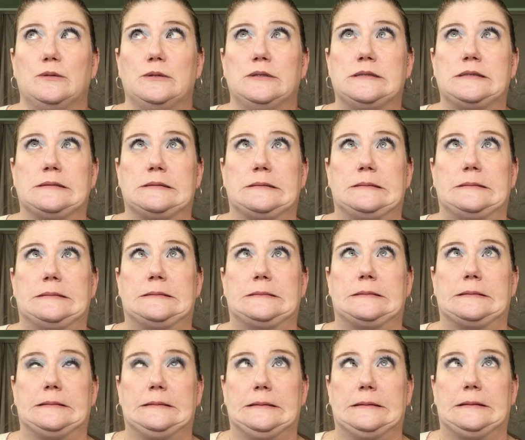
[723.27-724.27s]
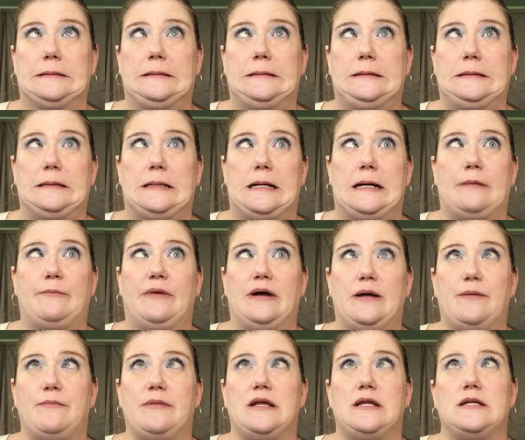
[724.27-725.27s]
So really, I
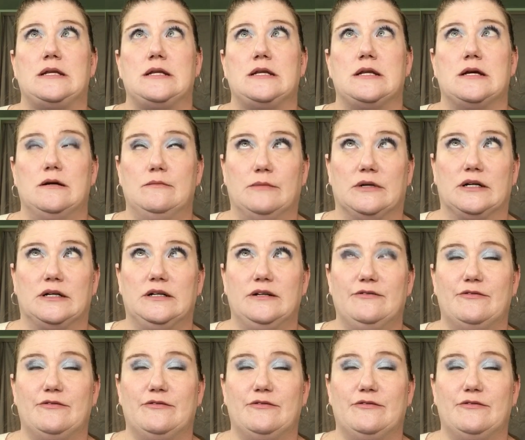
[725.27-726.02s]
might be dumber